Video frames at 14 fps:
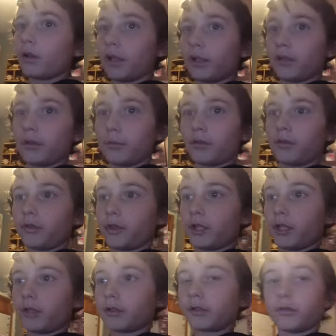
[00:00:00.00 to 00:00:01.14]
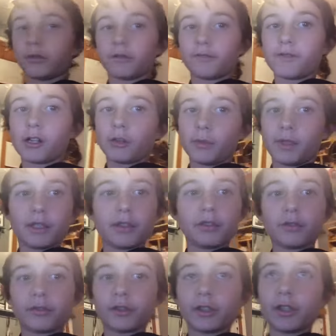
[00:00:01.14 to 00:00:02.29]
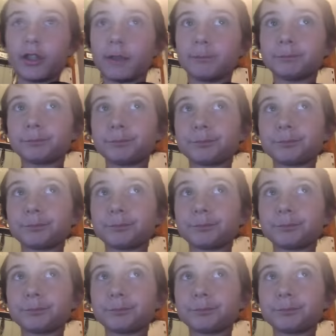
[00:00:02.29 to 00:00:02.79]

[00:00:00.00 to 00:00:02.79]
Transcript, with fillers: And number three, you can follow me on Instagram.